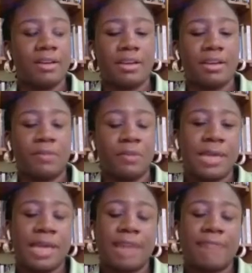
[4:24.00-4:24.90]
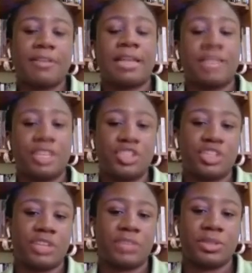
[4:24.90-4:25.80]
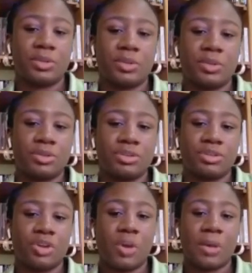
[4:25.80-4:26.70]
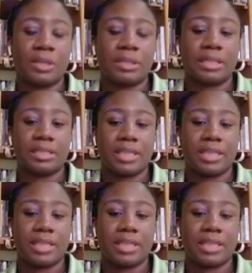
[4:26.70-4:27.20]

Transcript: for me, I feel like they should have been the ones to come out and say